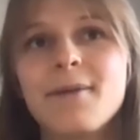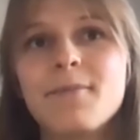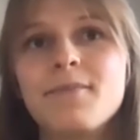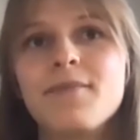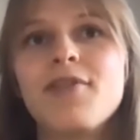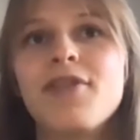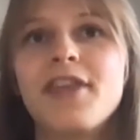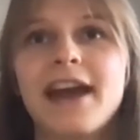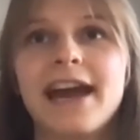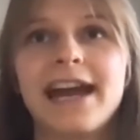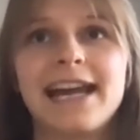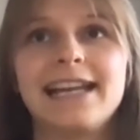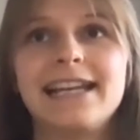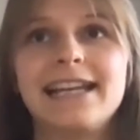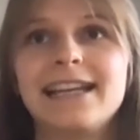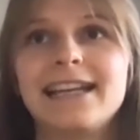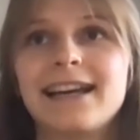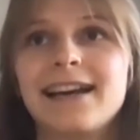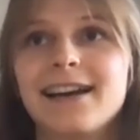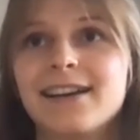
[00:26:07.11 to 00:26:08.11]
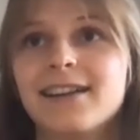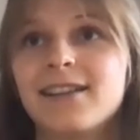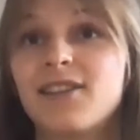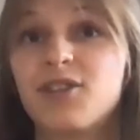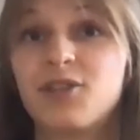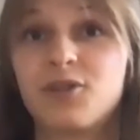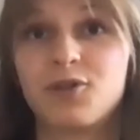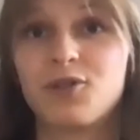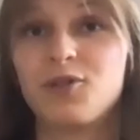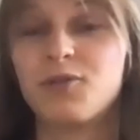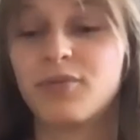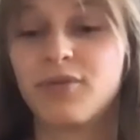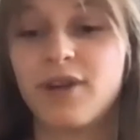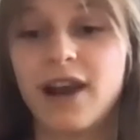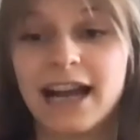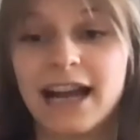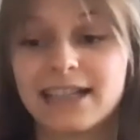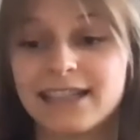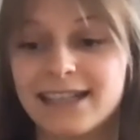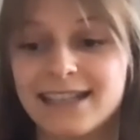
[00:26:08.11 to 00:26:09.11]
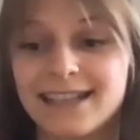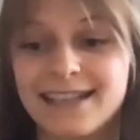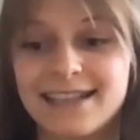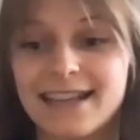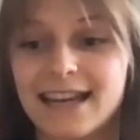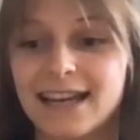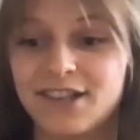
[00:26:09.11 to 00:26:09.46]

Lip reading: But then through practice,